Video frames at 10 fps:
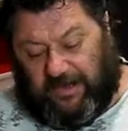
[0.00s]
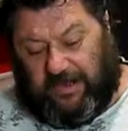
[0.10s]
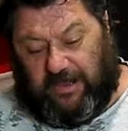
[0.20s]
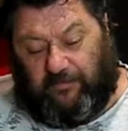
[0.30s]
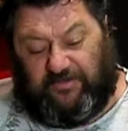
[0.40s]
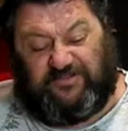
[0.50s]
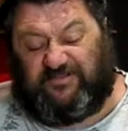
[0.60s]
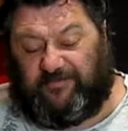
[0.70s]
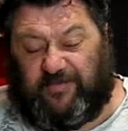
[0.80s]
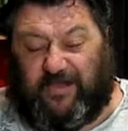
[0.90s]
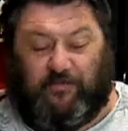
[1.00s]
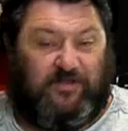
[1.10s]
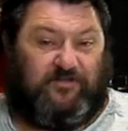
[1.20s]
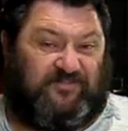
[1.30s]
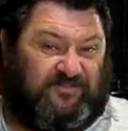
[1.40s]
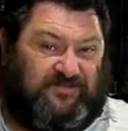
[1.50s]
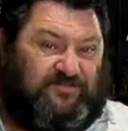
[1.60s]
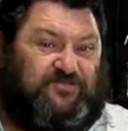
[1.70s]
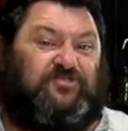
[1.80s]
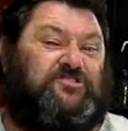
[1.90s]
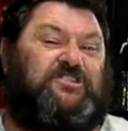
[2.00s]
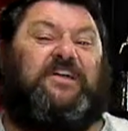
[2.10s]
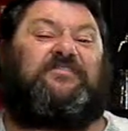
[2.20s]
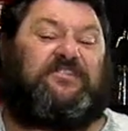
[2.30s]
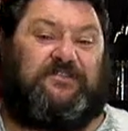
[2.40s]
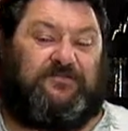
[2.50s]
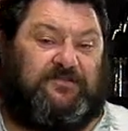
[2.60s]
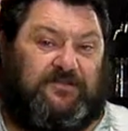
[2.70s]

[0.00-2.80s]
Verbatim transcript: uh, which is about where I was sort of chasing,